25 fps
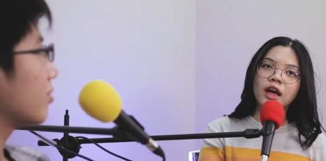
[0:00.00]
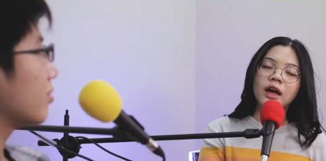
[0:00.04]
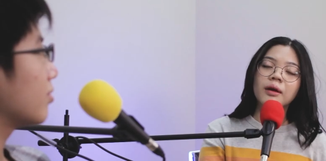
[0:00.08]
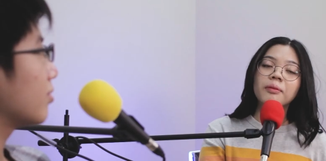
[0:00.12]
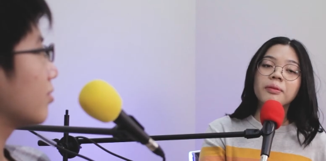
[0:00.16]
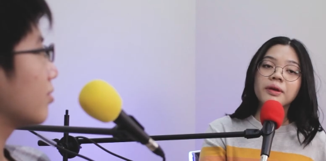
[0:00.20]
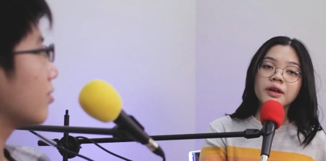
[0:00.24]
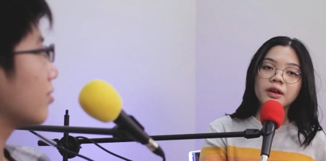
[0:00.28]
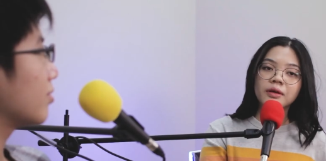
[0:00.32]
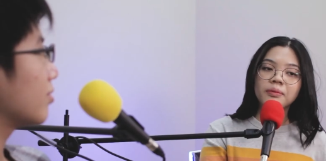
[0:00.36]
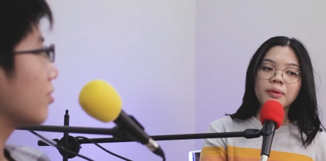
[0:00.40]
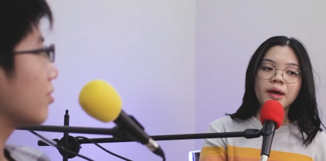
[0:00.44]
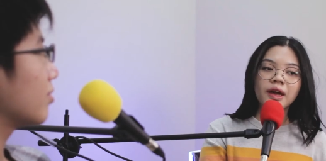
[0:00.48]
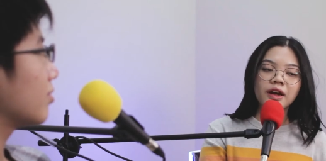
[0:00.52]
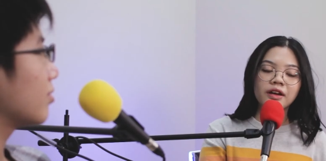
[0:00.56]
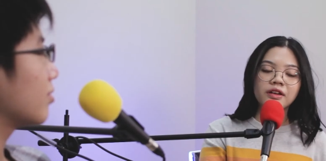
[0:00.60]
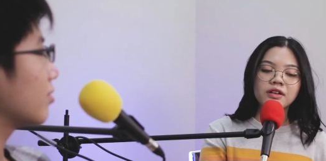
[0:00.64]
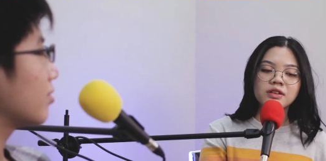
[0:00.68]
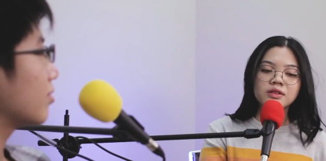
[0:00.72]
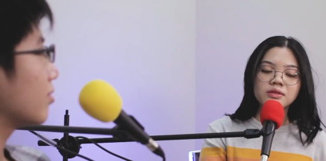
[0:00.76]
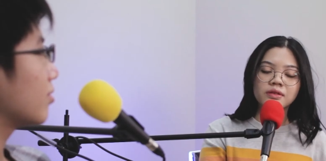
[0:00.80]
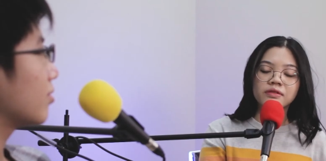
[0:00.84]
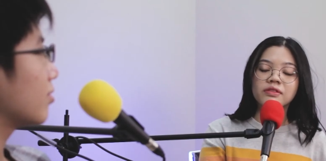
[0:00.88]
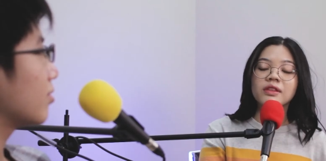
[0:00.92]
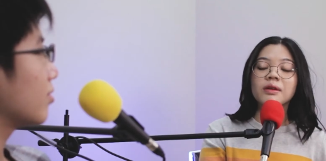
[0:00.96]
Speaker 1: helping your
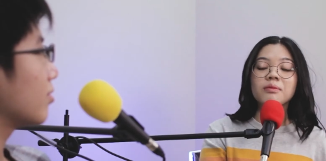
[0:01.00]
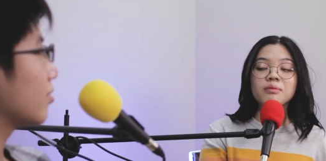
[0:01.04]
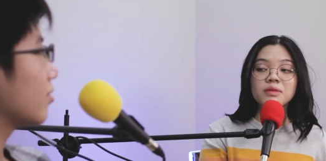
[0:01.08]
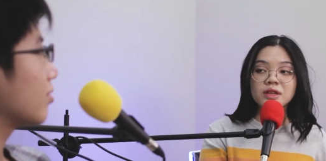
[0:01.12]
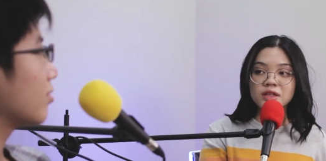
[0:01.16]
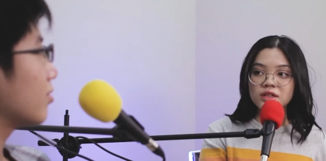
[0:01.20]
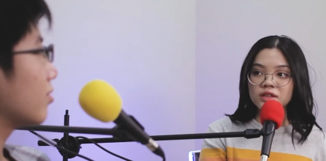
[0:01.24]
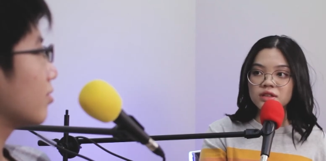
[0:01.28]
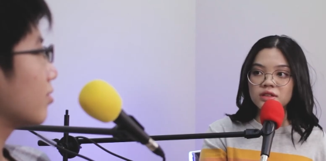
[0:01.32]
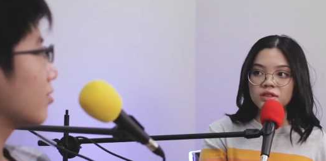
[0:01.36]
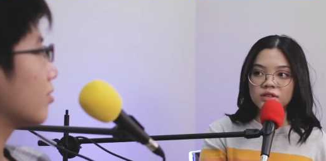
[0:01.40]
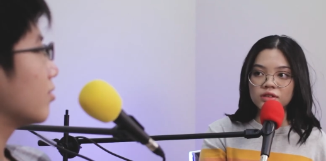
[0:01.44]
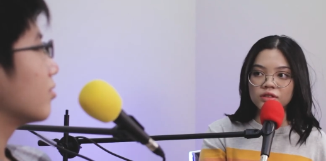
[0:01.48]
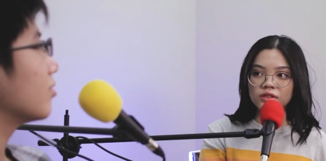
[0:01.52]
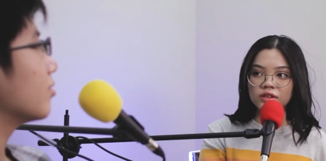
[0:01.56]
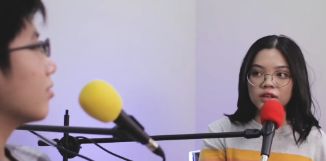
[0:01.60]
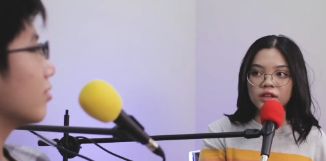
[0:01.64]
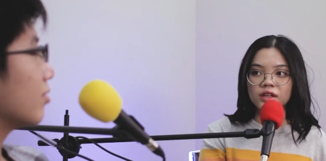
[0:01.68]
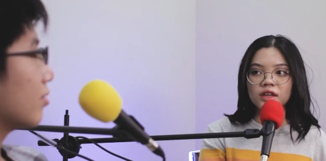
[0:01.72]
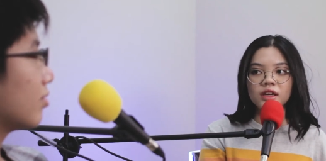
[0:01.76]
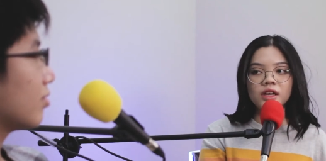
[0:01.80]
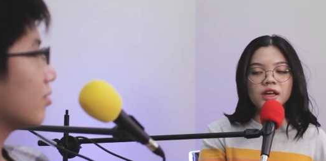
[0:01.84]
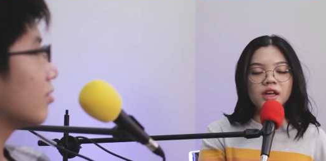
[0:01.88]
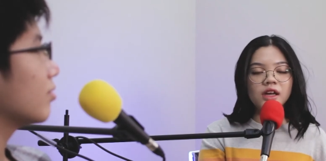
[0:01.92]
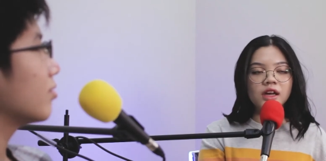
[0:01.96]
parents with their
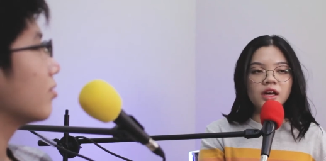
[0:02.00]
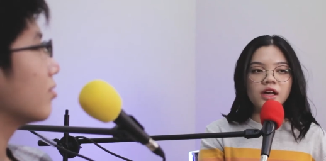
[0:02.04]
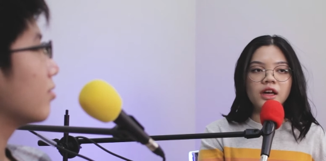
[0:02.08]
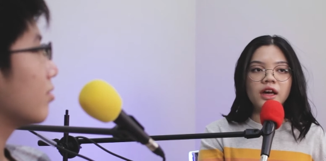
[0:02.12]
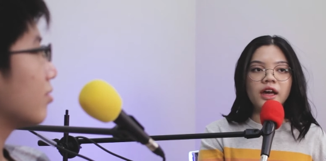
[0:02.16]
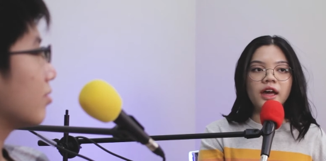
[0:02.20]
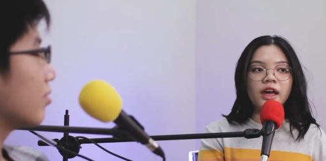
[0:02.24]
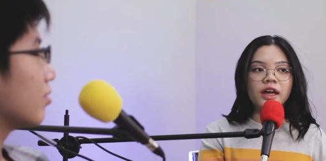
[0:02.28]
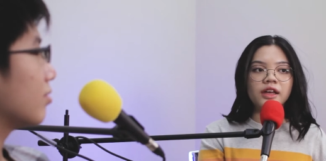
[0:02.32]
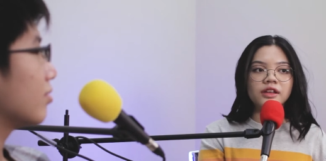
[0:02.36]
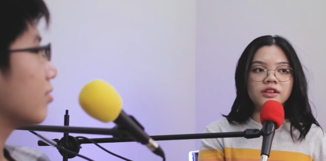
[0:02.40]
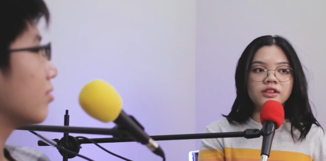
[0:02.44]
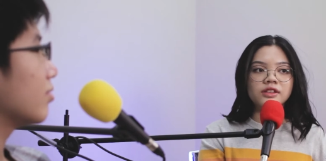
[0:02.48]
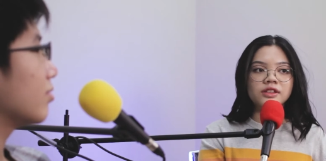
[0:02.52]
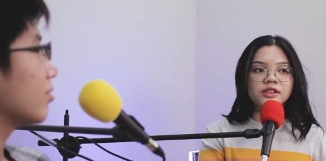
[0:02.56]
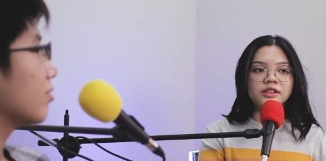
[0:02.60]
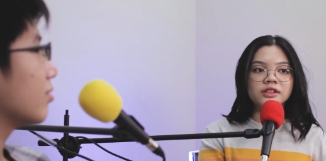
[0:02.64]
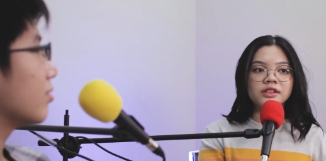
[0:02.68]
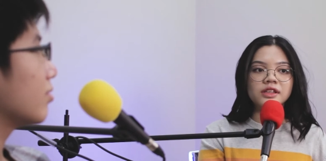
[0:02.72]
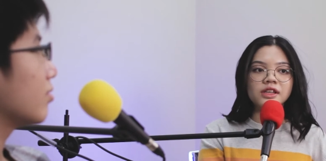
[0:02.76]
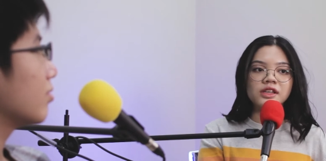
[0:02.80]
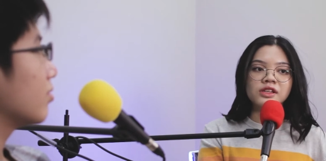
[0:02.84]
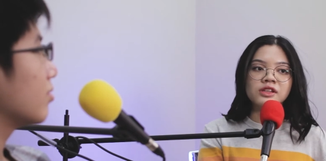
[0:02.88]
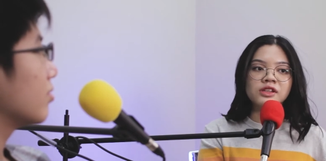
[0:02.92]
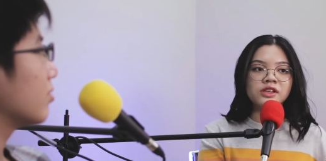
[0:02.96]
ministry and
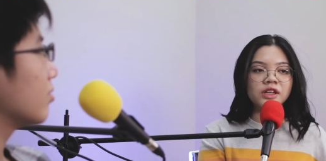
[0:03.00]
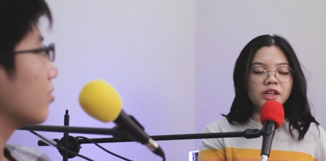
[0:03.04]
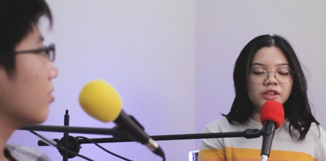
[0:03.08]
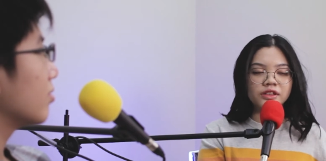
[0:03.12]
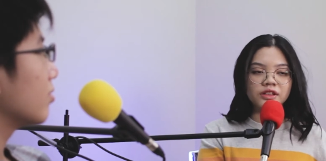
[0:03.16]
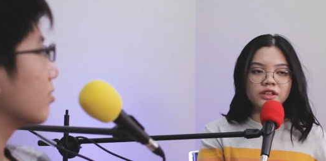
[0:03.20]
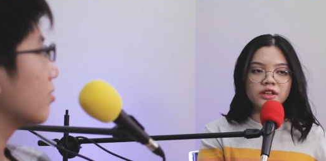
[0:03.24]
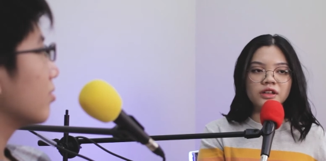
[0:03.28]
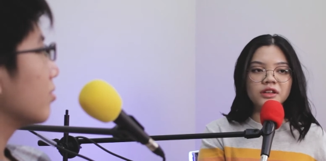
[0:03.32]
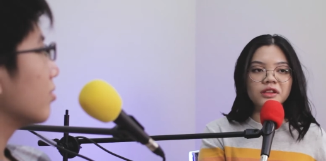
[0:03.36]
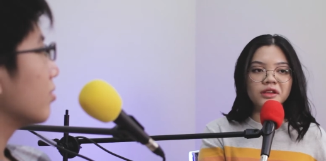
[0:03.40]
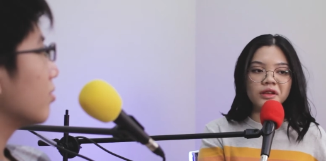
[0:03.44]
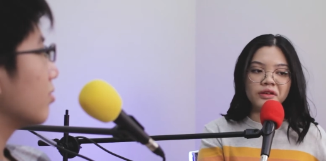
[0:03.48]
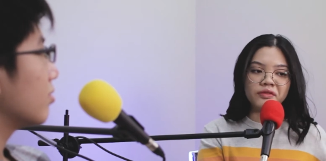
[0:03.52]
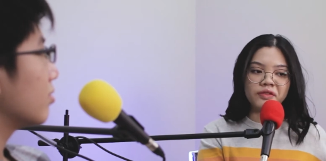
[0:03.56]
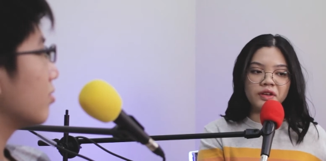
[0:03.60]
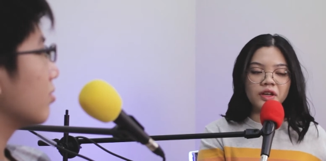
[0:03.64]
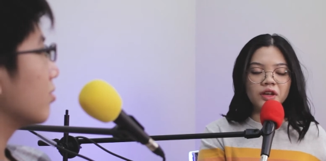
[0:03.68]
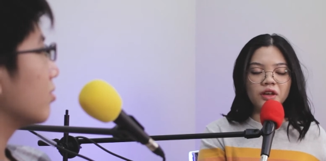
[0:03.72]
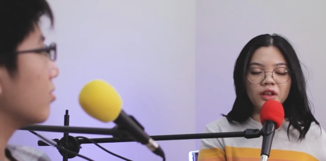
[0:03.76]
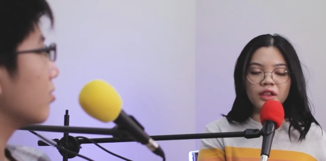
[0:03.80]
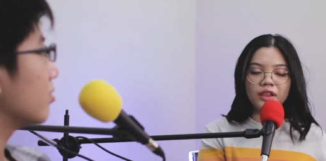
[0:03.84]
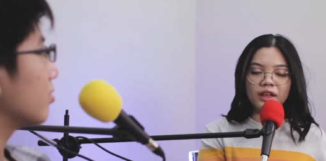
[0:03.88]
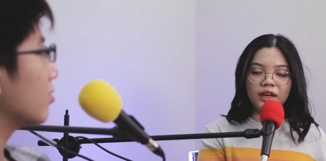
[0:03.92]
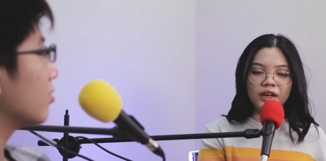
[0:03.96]
just in general living
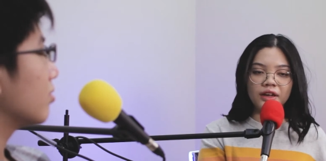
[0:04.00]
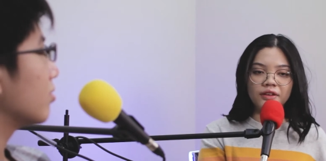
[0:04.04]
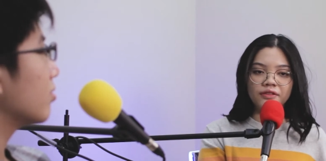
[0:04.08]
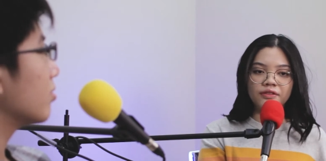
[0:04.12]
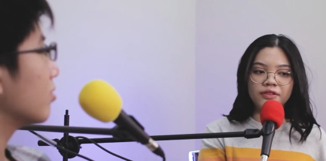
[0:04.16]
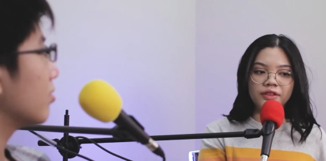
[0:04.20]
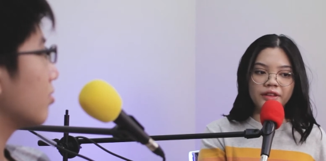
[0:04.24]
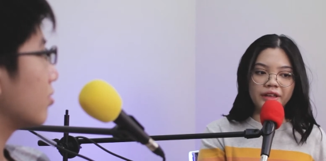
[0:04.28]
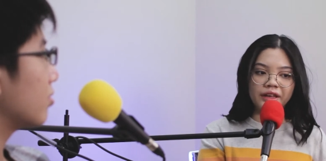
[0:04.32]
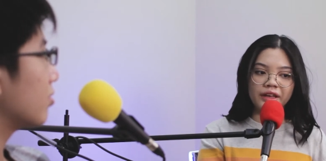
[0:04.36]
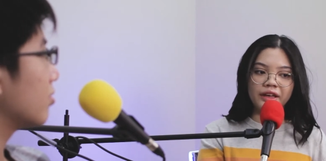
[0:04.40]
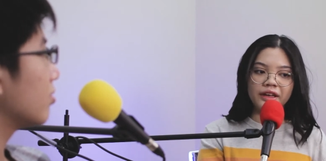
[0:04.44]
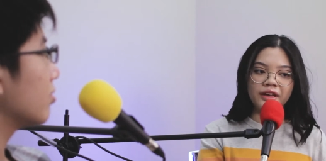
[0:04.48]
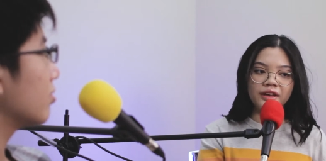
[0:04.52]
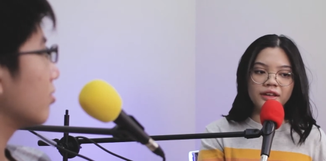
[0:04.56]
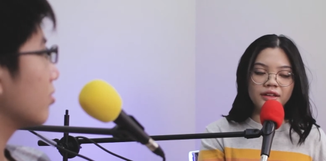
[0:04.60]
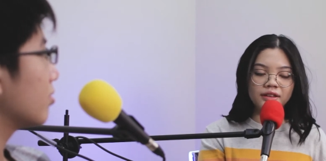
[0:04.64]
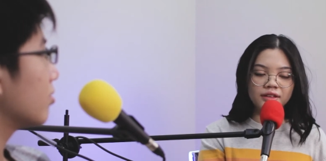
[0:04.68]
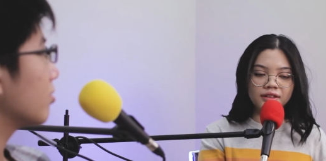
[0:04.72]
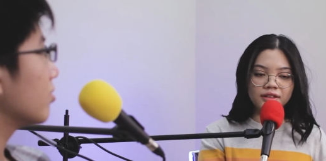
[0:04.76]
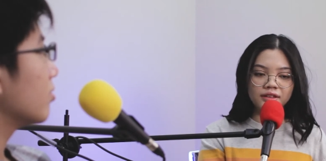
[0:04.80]
your life there